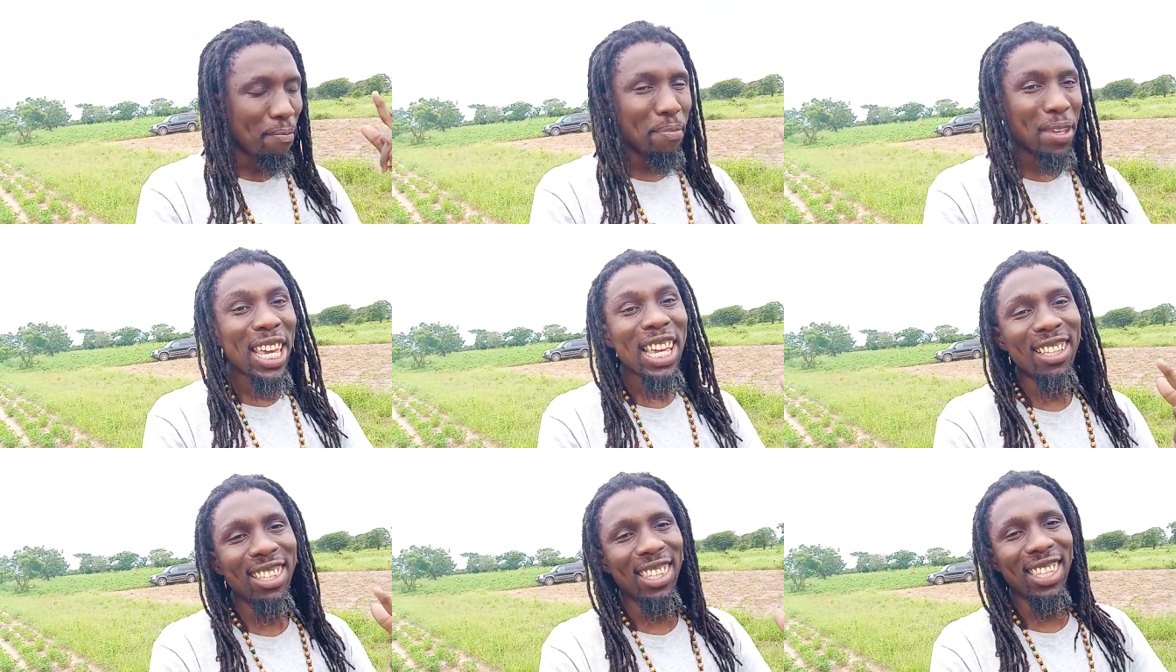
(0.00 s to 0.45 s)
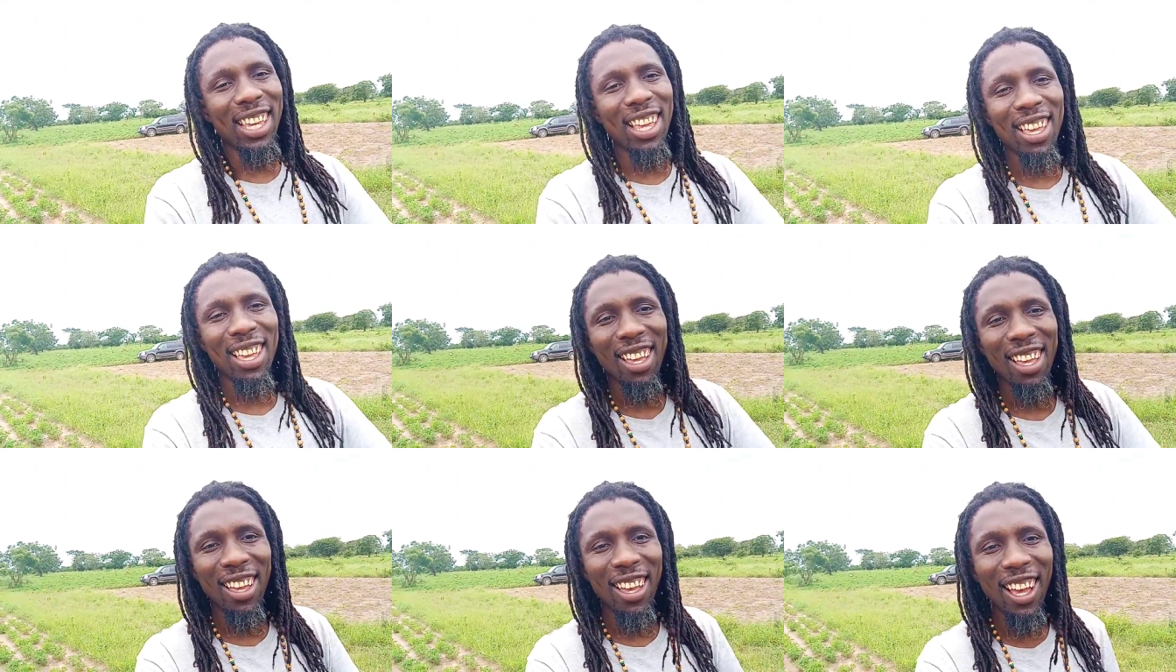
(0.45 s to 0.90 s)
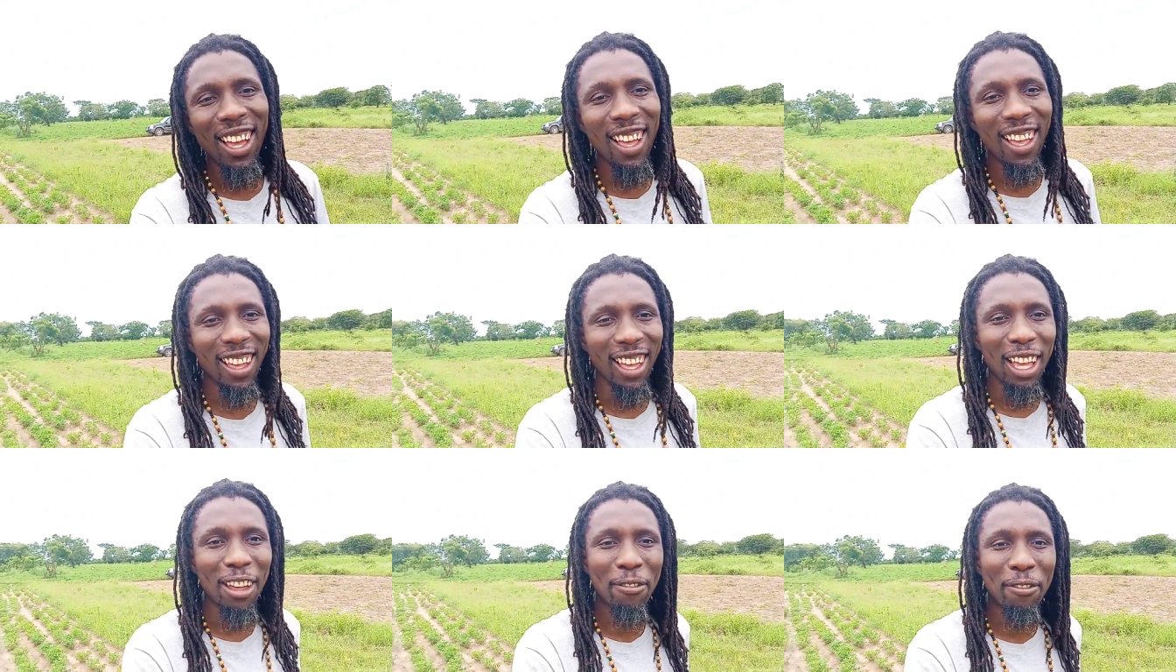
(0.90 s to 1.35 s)
beat
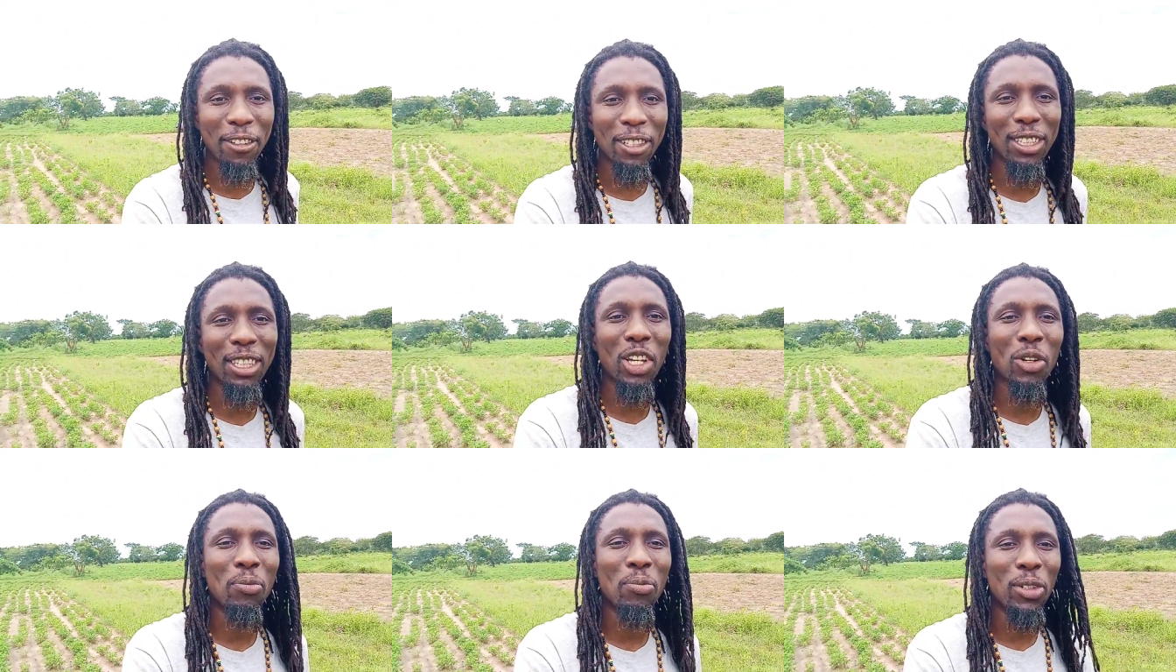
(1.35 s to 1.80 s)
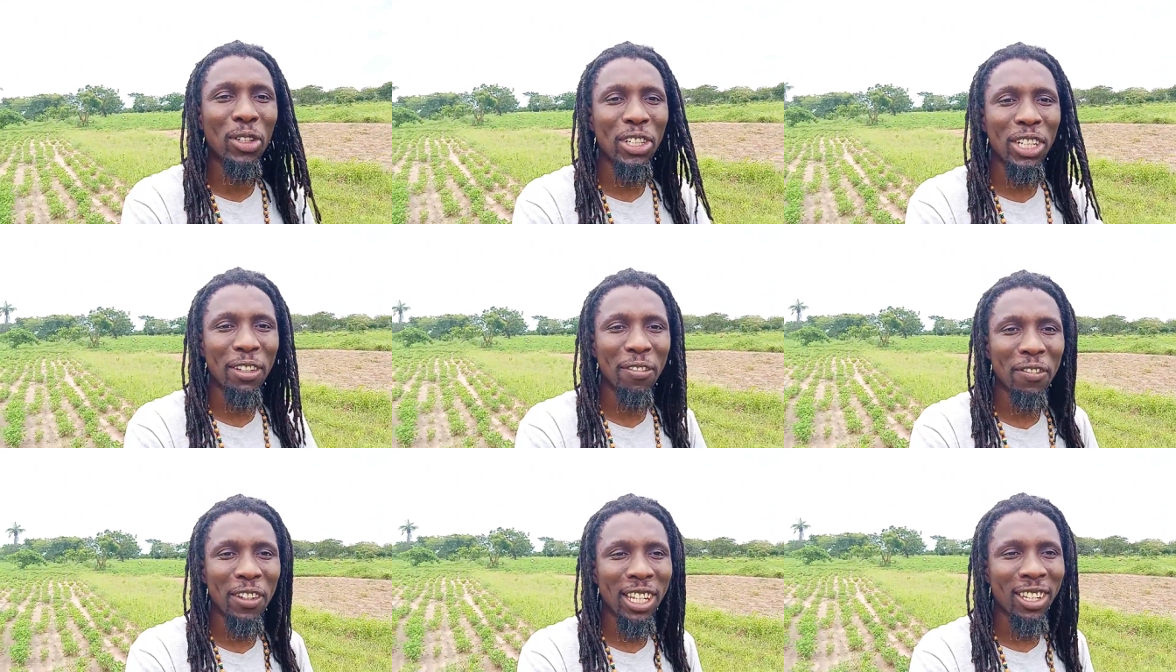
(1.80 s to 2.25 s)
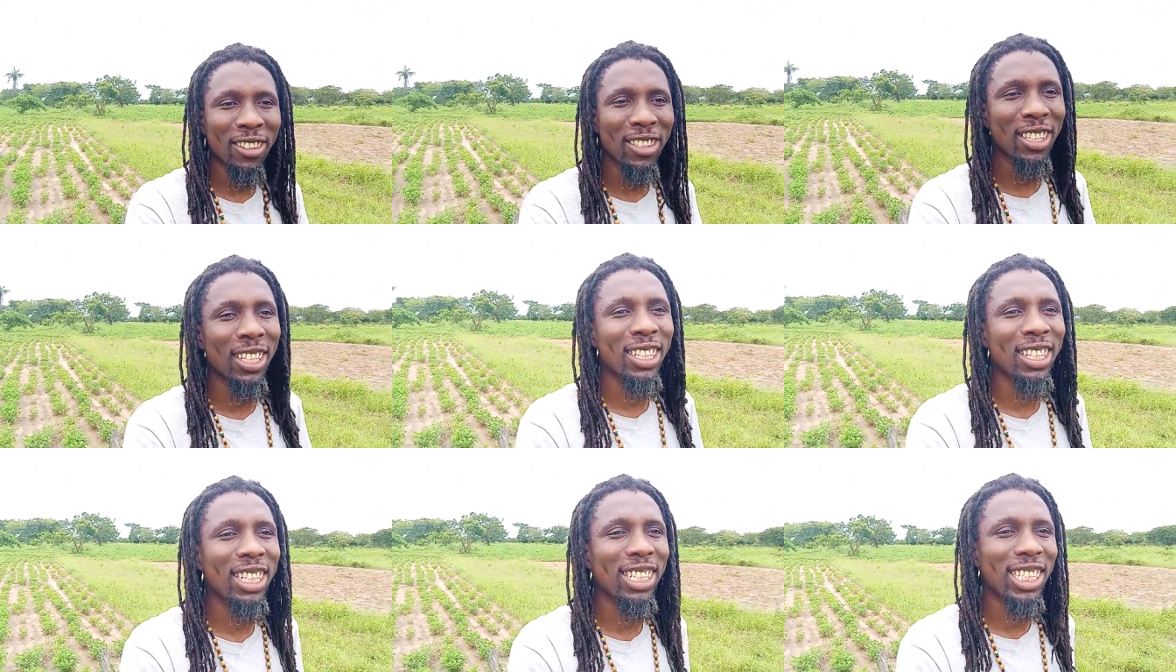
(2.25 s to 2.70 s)
of us uploading
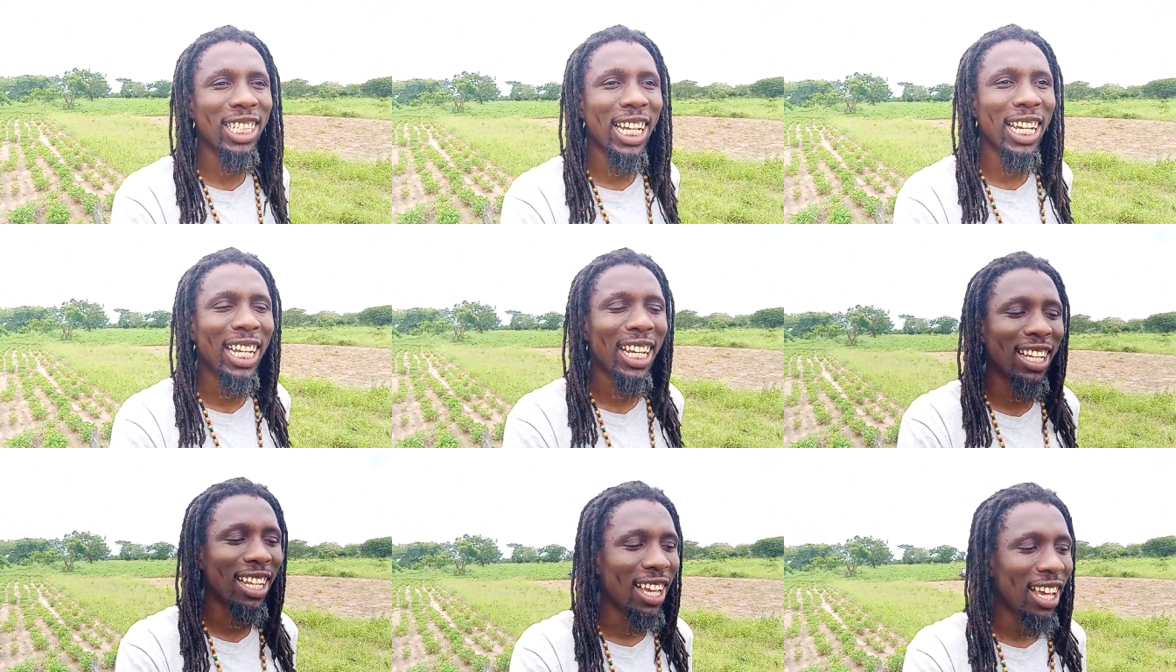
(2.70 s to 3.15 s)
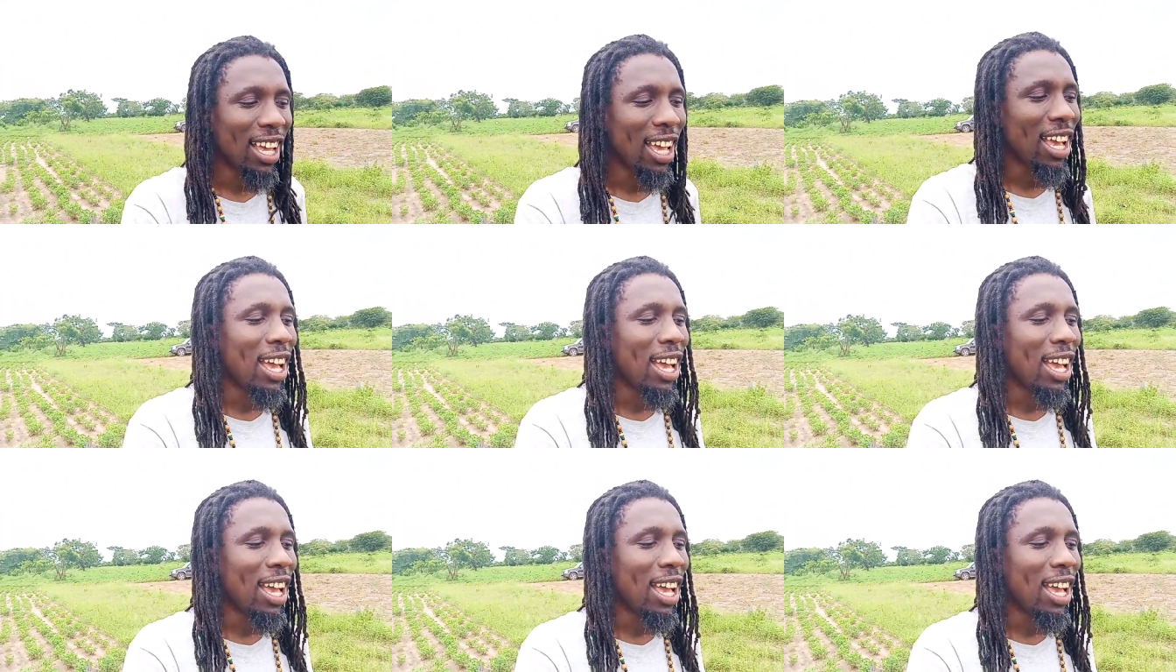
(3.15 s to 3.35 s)
videos on this channel.